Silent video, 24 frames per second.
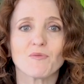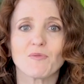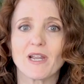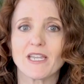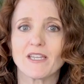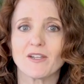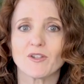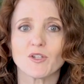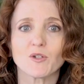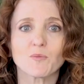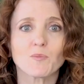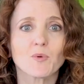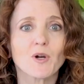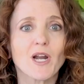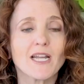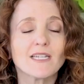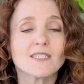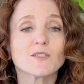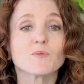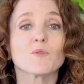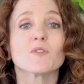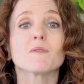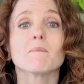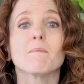the regular
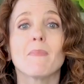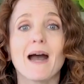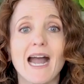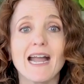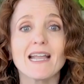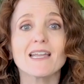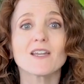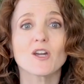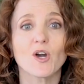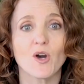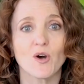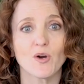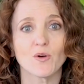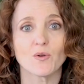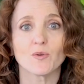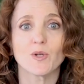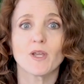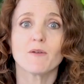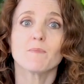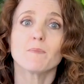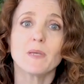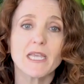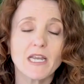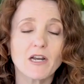price with my
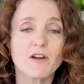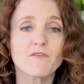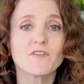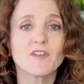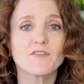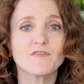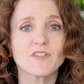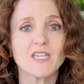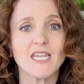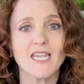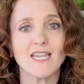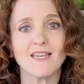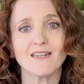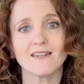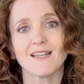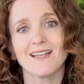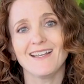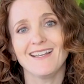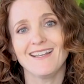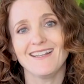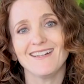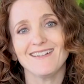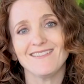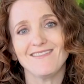code PR15.
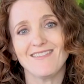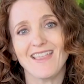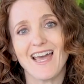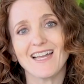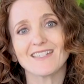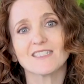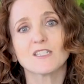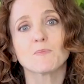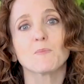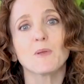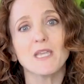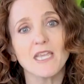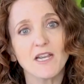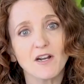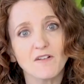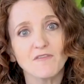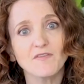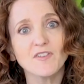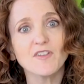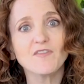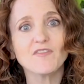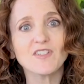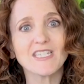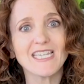That's
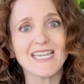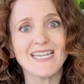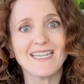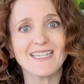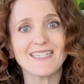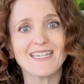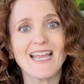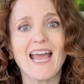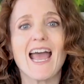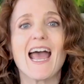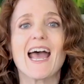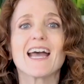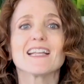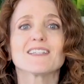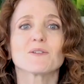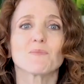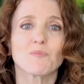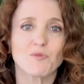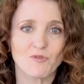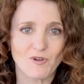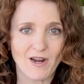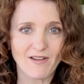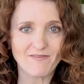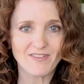PR15 at
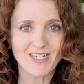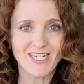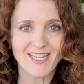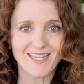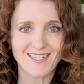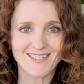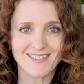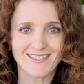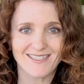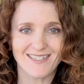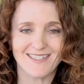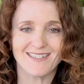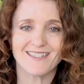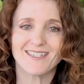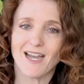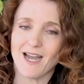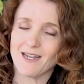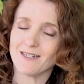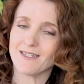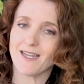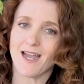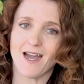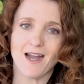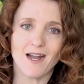
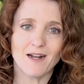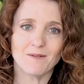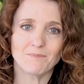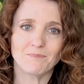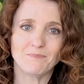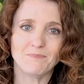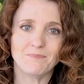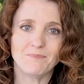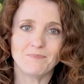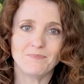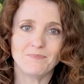Prevenex.com.